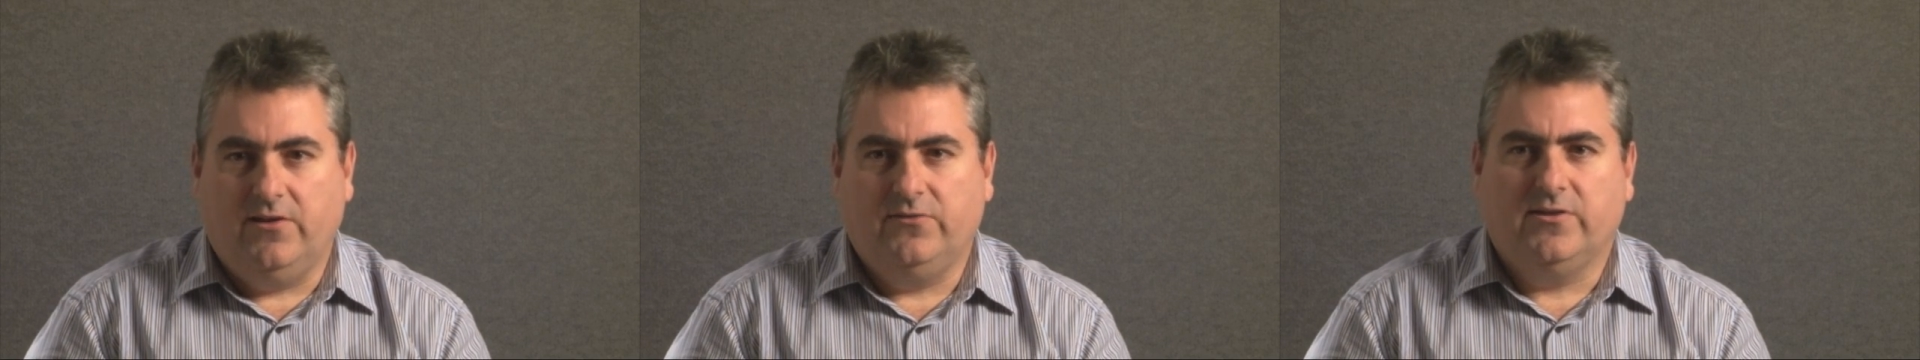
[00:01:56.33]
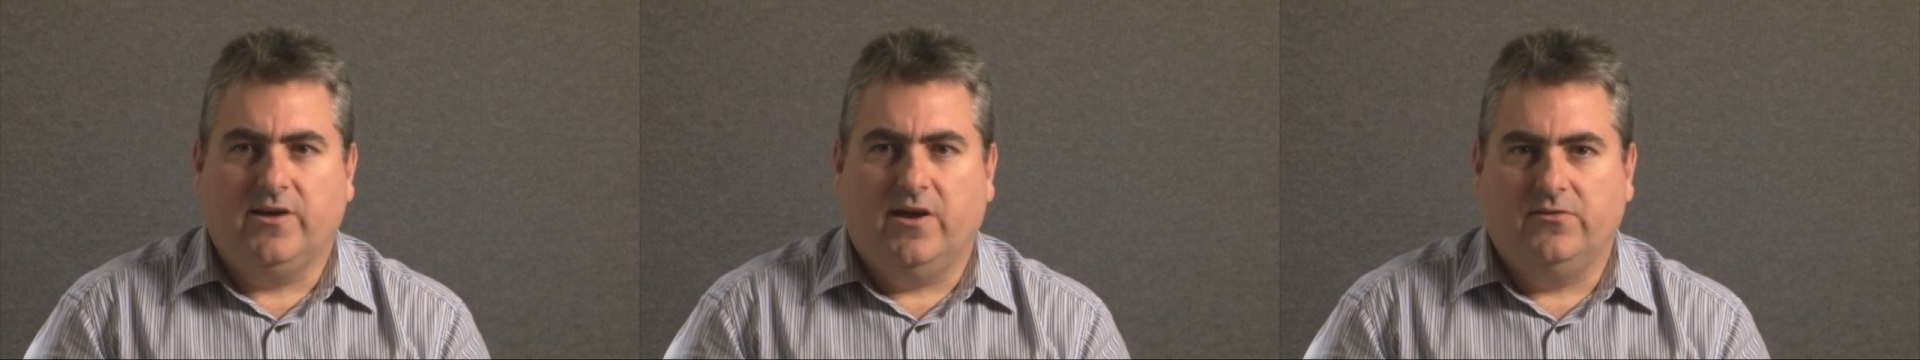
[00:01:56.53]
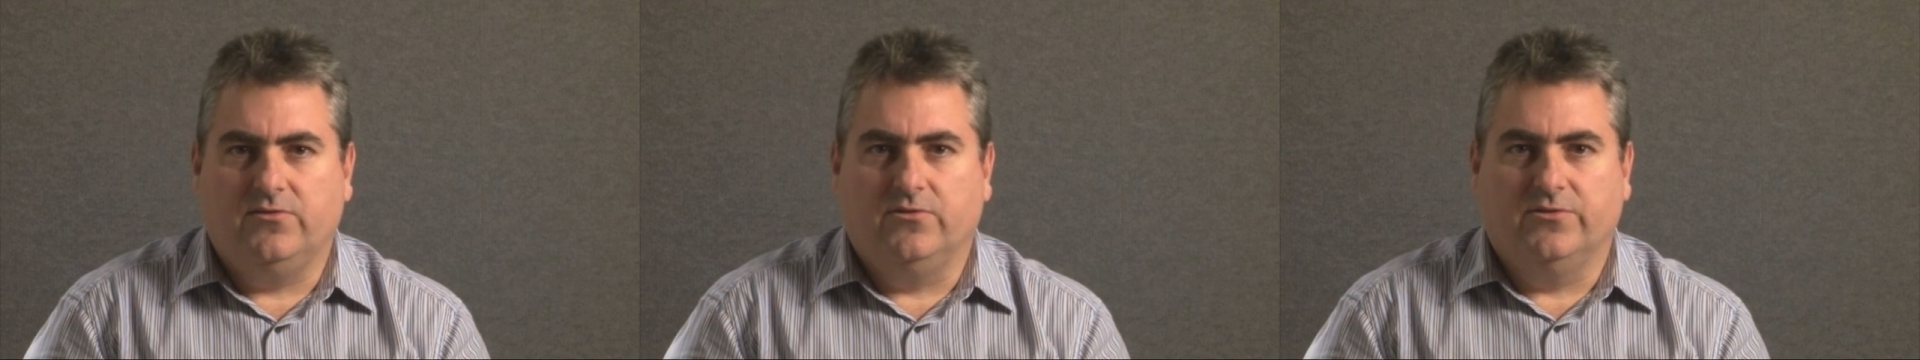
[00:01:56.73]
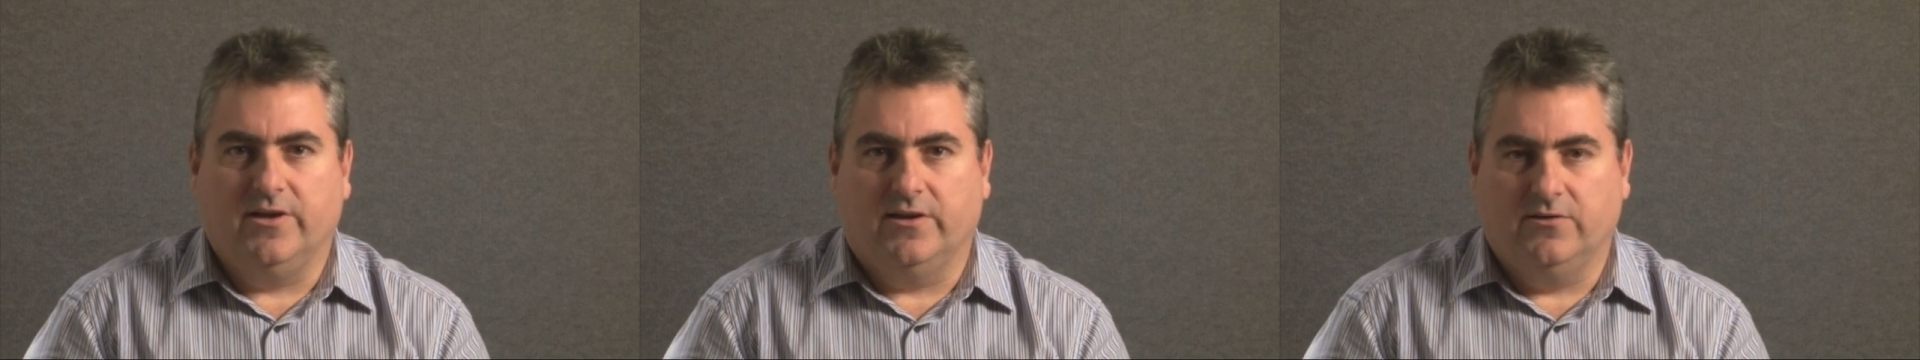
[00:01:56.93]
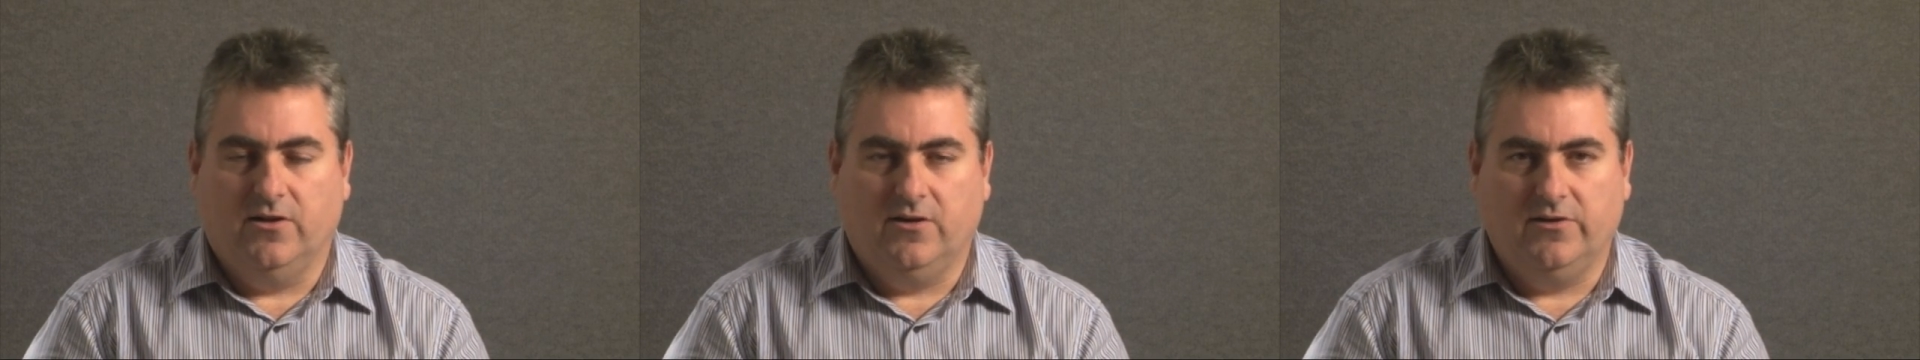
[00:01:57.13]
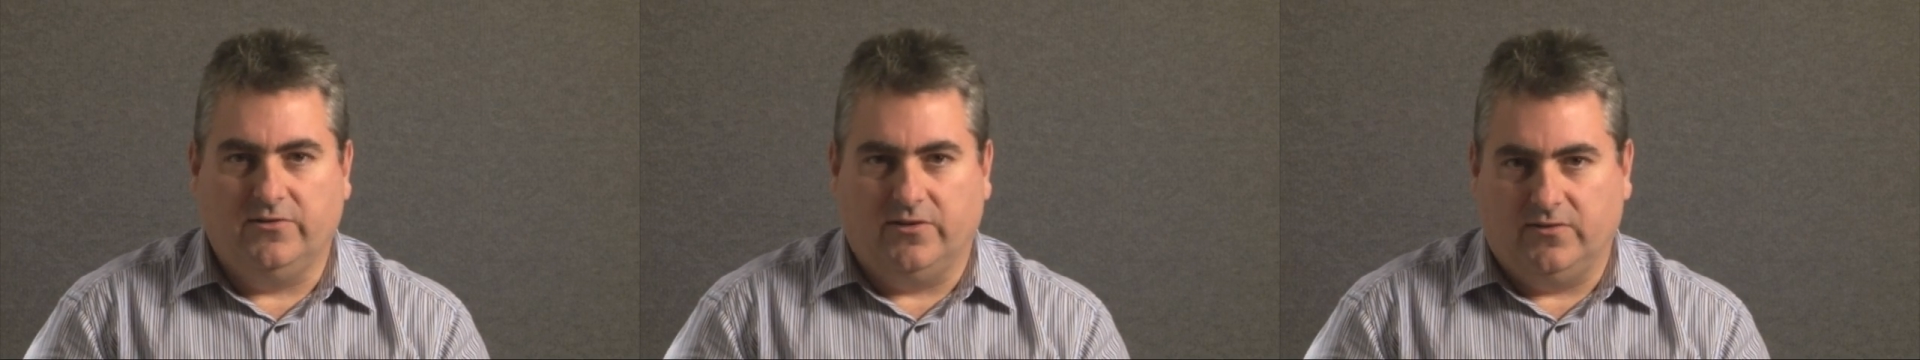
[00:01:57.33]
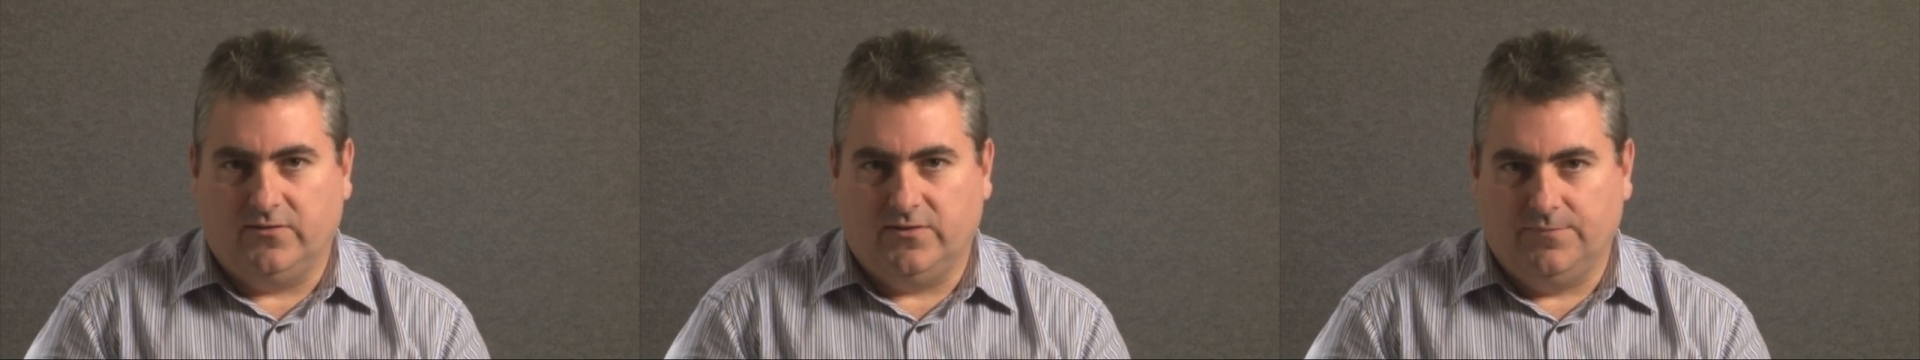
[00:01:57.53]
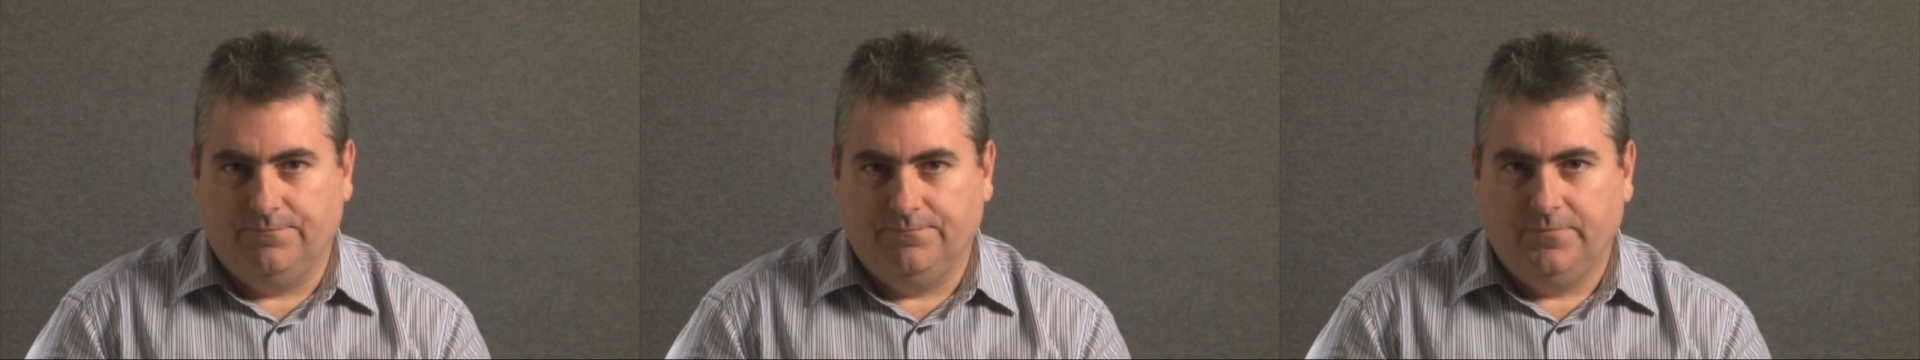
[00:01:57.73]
educational technologies.